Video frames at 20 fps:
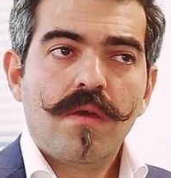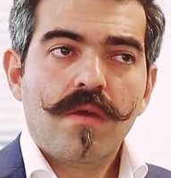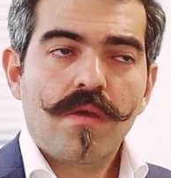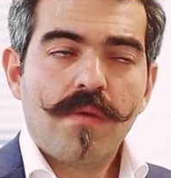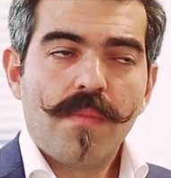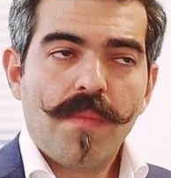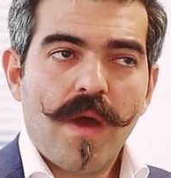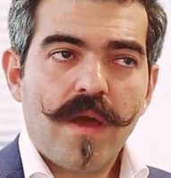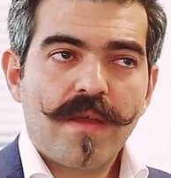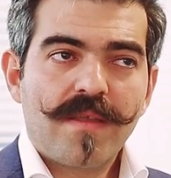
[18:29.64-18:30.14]

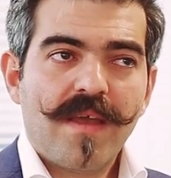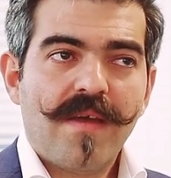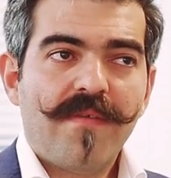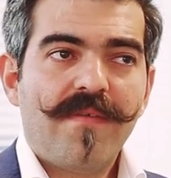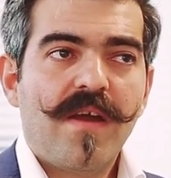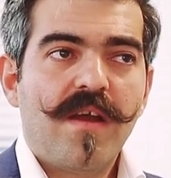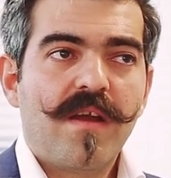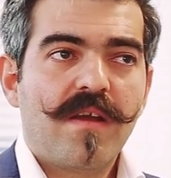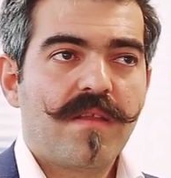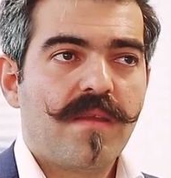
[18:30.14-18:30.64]
You might have
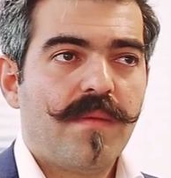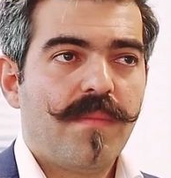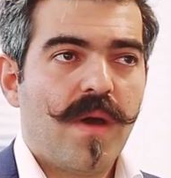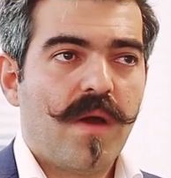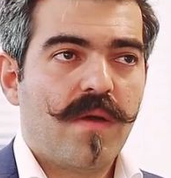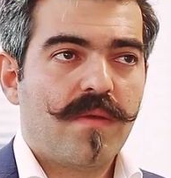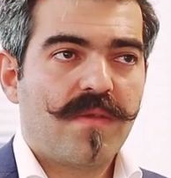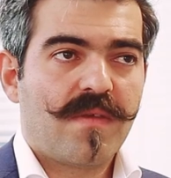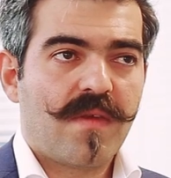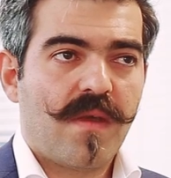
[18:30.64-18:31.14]
heard
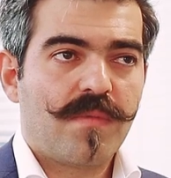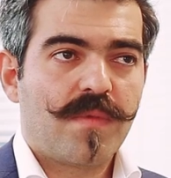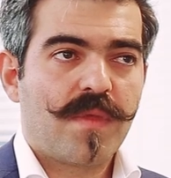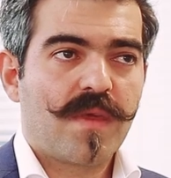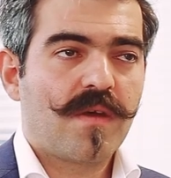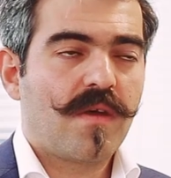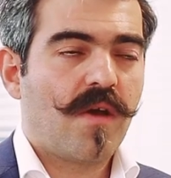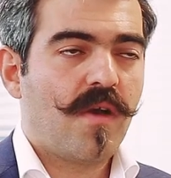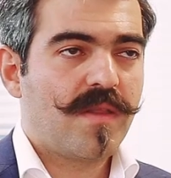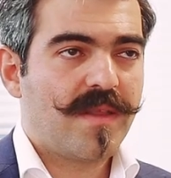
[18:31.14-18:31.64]
about
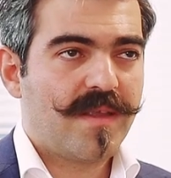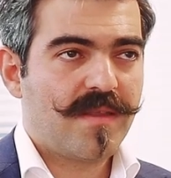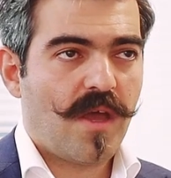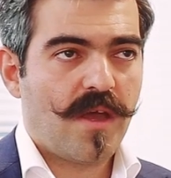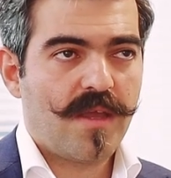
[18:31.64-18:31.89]
something called an